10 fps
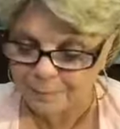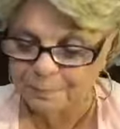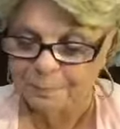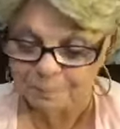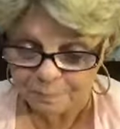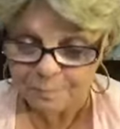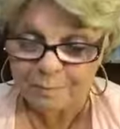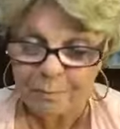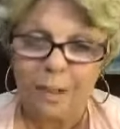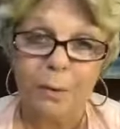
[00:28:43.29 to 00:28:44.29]
well,
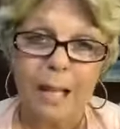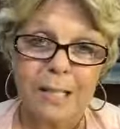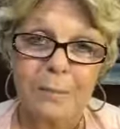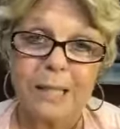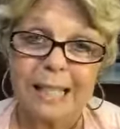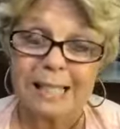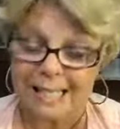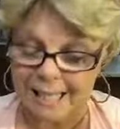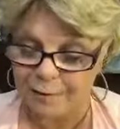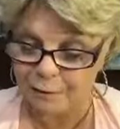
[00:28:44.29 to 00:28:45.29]
that's what this
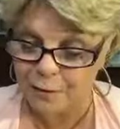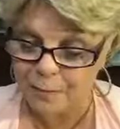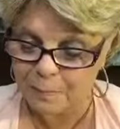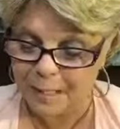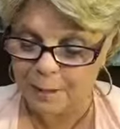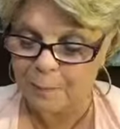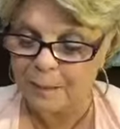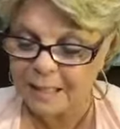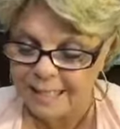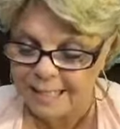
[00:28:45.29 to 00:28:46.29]
did in First Peter,
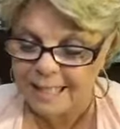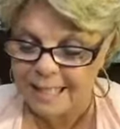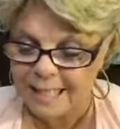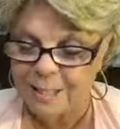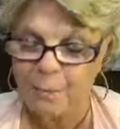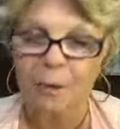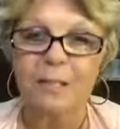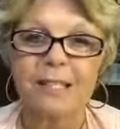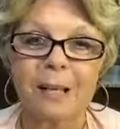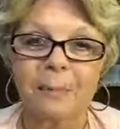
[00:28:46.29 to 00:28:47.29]
but listen to these
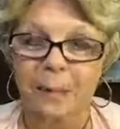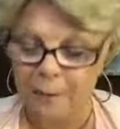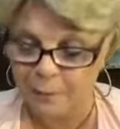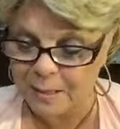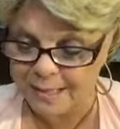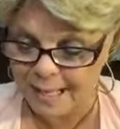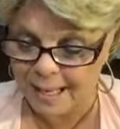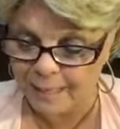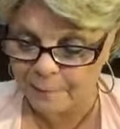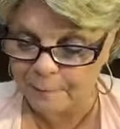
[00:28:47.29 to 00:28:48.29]
words that Peter was
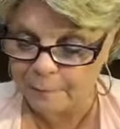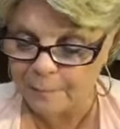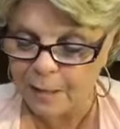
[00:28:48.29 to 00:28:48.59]
saying.